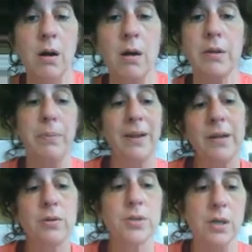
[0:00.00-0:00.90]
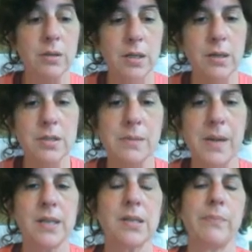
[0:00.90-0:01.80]
all the players aren't there to
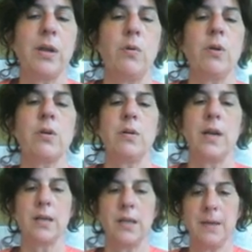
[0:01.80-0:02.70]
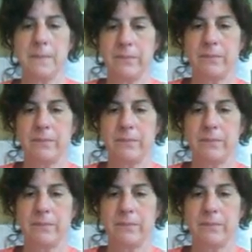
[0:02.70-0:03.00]
make something work correctly.